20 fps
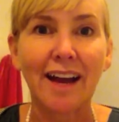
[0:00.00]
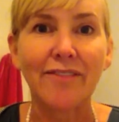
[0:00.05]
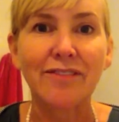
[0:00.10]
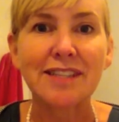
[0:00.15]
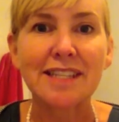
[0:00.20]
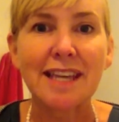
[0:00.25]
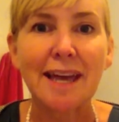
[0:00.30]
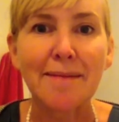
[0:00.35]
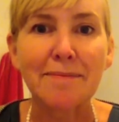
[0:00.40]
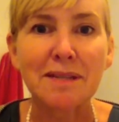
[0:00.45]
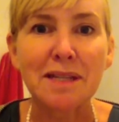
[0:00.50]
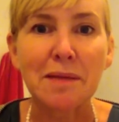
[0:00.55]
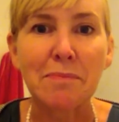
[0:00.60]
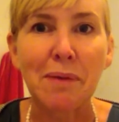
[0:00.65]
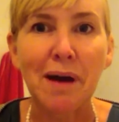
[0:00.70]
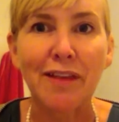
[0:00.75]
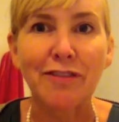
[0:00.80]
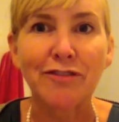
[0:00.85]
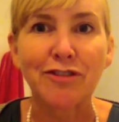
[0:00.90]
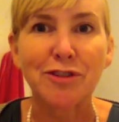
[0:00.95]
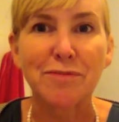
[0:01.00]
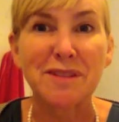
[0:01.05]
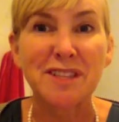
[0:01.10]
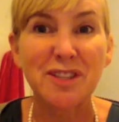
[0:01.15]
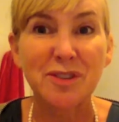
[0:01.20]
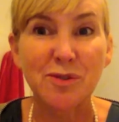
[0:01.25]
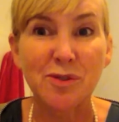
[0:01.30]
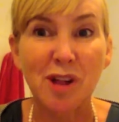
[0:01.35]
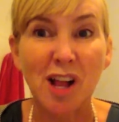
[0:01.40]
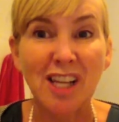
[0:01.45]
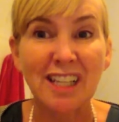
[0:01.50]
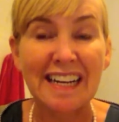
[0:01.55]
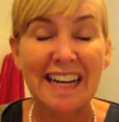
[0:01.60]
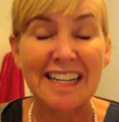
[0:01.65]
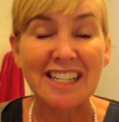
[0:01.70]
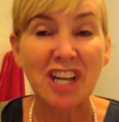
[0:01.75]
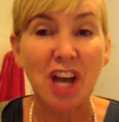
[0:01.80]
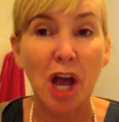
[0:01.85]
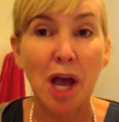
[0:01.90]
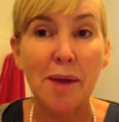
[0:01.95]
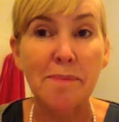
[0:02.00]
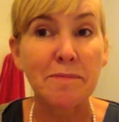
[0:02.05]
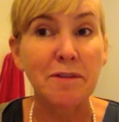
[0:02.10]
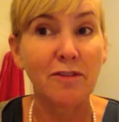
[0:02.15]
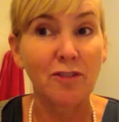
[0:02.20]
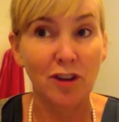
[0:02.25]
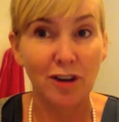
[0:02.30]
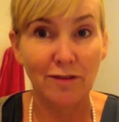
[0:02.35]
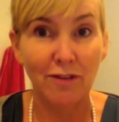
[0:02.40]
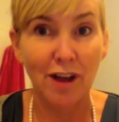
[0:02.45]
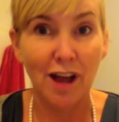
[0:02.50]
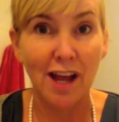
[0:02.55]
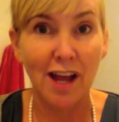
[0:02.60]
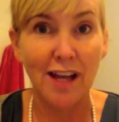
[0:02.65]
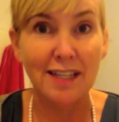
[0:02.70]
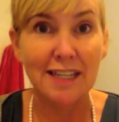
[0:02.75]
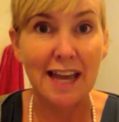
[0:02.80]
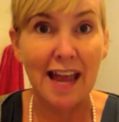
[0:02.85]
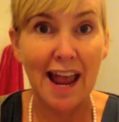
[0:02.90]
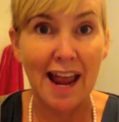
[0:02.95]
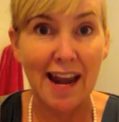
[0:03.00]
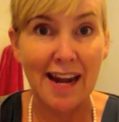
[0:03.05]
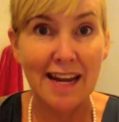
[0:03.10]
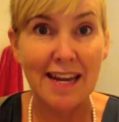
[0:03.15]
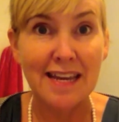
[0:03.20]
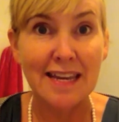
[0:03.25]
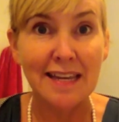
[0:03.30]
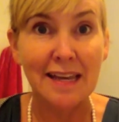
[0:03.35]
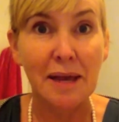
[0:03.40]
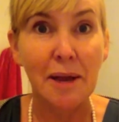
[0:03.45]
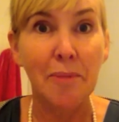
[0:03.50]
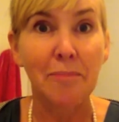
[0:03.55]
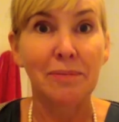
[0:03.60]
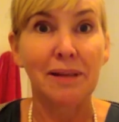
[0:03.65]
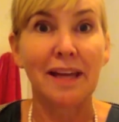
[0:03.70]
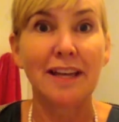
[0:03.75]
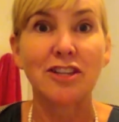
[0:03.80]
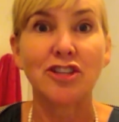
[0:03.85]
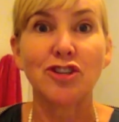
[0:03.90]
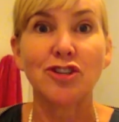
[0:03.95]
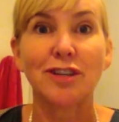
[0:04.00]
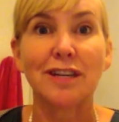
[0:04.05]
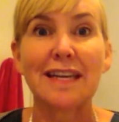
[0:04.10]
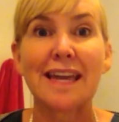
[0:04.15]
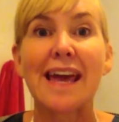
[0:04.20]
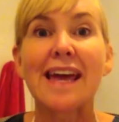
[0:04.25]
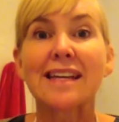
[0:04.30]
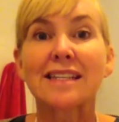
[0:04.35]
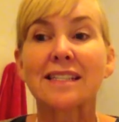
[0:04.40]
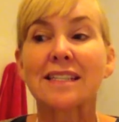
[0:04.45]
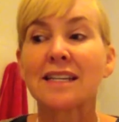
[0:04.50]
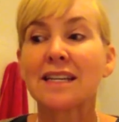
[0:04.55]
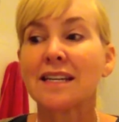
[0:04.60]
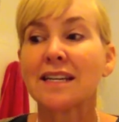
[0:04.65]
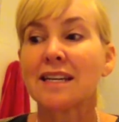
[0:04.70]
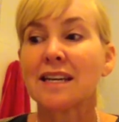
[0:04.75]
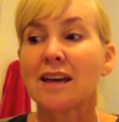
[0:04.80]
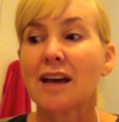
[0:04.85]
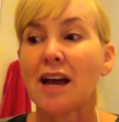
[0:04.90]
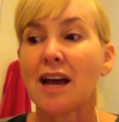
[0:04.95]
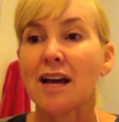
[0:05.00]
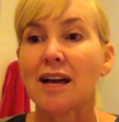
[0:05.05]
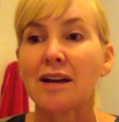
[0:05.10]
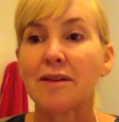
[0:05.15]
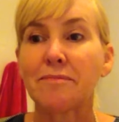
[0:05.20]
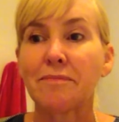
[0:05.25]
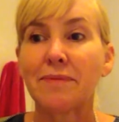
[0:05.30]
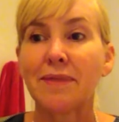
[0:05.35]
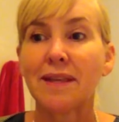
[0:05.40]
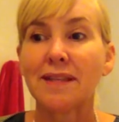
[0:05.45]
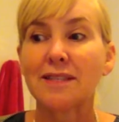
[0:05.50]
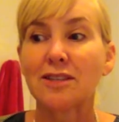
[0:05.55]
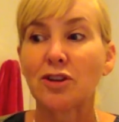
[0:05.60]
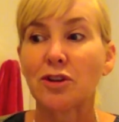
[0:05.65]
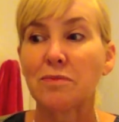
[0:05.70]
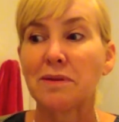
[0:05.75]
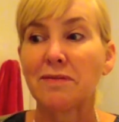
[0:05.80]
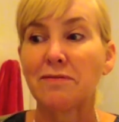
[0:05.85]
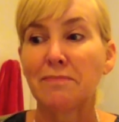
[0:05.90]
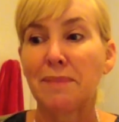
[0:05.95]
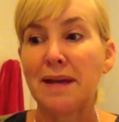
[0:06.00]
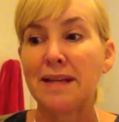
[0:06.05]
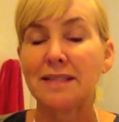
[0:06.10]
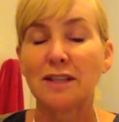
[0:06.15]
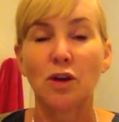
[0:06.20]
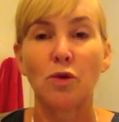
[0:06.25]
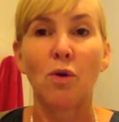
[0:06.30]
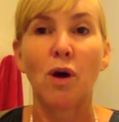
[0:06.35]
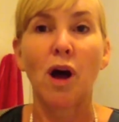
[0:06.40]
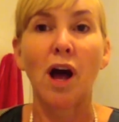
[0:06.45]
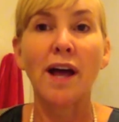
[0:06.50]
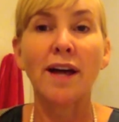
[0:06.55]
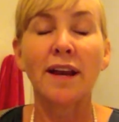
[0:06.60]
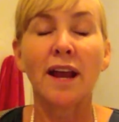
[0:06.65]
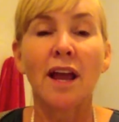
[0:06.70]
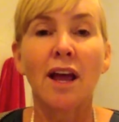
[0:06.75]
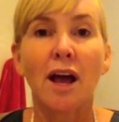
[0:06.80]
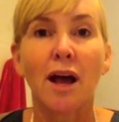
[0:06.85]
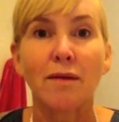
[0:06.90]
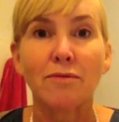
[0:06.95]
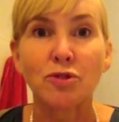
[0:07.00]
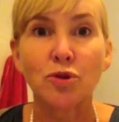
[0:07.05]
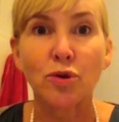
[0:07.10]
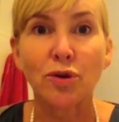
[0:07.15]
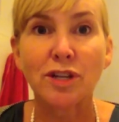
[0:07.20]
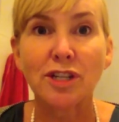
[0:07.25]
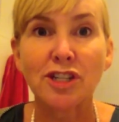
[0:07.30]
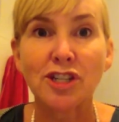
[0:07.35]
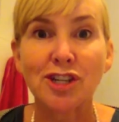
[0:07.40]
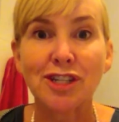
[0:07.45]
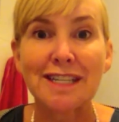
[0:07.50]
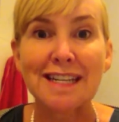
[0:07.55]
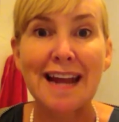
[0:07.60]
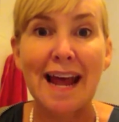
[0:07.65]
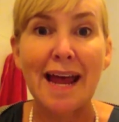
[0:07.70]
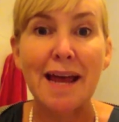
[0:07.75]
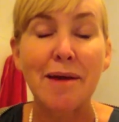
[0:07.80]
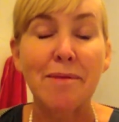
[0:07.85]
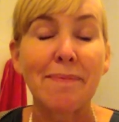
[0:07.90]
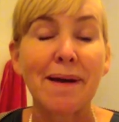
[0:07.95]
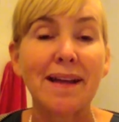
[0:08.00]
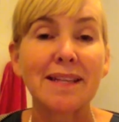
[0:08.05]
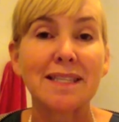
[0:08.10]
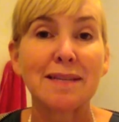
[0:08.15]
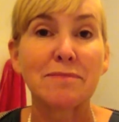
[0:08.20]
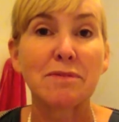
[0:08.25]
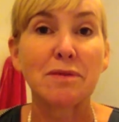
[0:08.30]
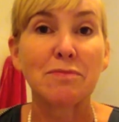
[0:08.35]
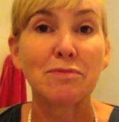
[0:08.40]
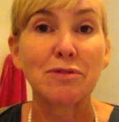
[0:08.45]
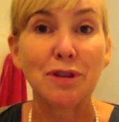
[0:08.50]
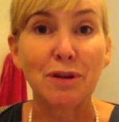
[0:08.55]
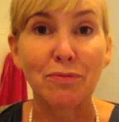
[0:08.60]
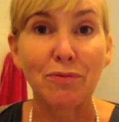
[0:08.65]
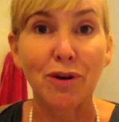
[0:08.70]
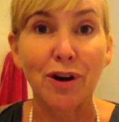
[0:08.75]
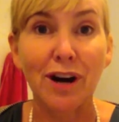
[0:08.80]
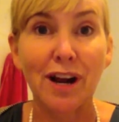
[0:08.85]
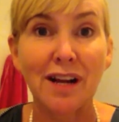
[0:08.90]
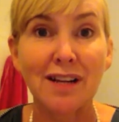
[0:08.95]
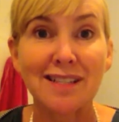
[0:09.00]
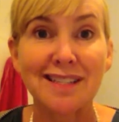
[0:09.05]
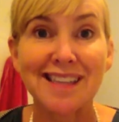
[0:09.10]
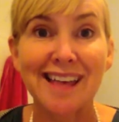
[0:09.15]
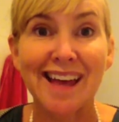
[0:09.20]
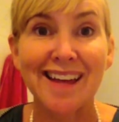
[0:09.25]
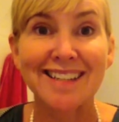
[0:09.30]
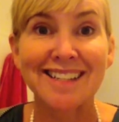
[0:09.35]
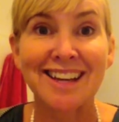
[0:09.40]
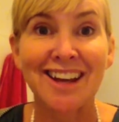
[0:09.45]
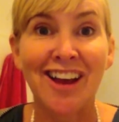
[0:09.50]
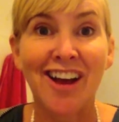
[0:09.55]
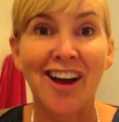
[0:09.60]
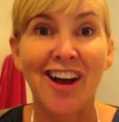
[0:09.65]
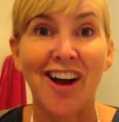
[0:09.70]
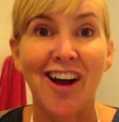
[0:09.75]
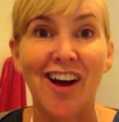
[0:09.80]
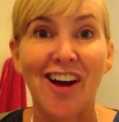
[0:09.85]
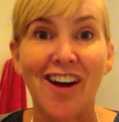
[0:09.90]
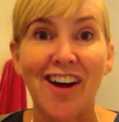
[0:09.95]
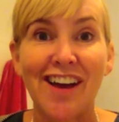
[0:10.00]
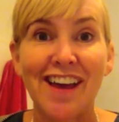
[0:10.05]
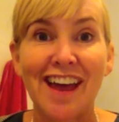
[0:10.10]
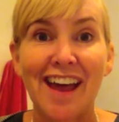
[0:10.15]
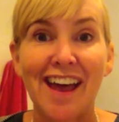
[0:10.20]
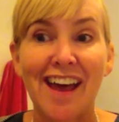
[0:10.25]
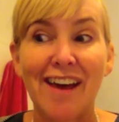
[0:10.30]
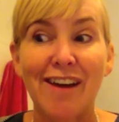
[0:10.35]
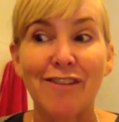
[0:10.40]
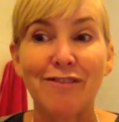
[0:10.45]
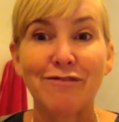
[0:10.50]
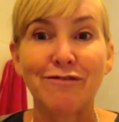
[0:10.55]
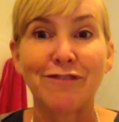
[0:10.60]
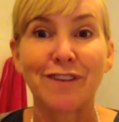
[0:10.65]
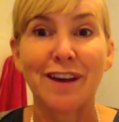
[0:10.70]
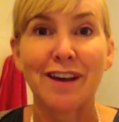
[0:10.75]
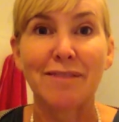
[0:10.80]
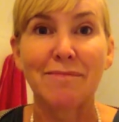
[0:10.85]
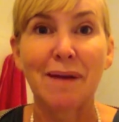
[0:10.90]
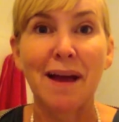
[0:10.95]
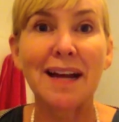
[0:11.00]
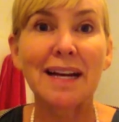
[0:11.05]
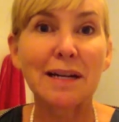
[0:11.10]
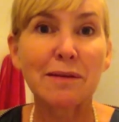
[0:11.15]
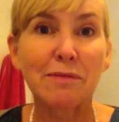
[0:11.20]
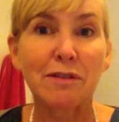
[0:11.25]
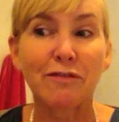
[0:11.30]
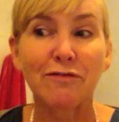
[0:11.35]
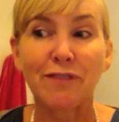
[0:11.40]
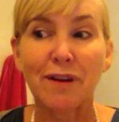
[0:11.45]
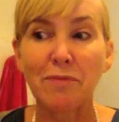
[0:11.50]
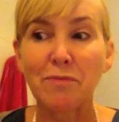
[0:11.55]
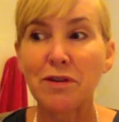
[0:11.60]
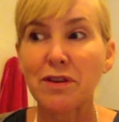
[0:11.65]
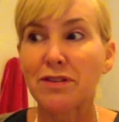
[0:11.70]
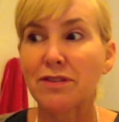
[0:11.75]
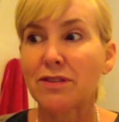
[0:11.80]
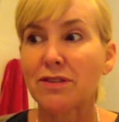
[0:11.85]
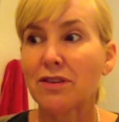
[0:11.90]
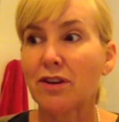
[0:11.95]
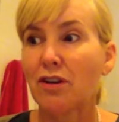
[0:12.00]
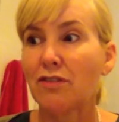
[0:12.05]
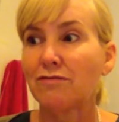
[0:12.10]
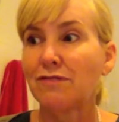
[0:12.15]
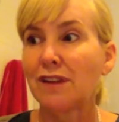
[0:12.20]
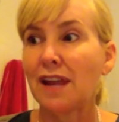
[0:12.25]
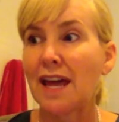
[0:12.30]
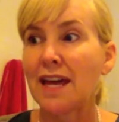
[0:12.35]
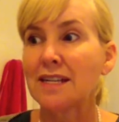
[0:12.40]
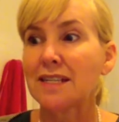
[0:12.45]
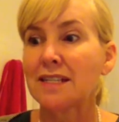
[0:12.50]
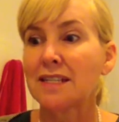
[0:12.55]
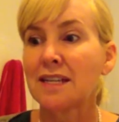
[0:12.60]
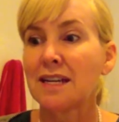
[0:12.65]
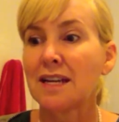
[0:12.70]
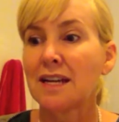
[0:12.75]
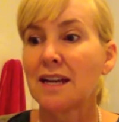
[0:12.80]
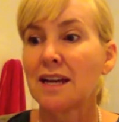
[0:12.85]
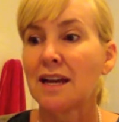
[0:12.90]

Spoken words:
escape to the bathroom. It's school holiday time. You've got to find any place you can get that's got a bit of peace and quiet. I'm talking to you today about some of the beauty products that I have had a little bit of fun with of late.